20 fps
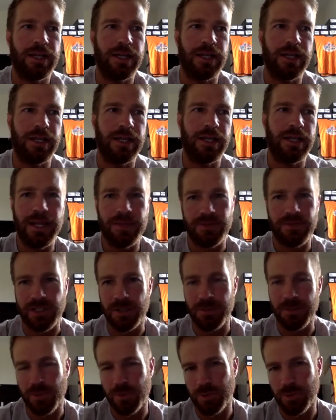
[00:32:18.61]
And I had to
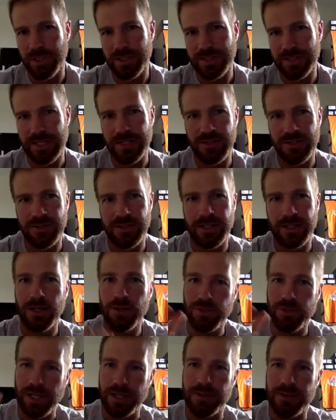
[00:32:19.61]
come to the realizations,
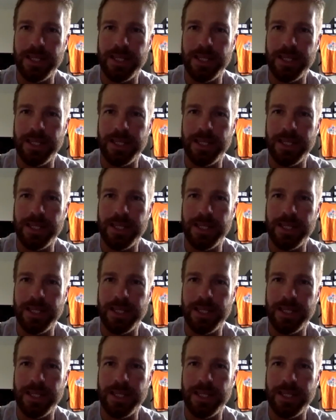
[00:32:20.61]
okay,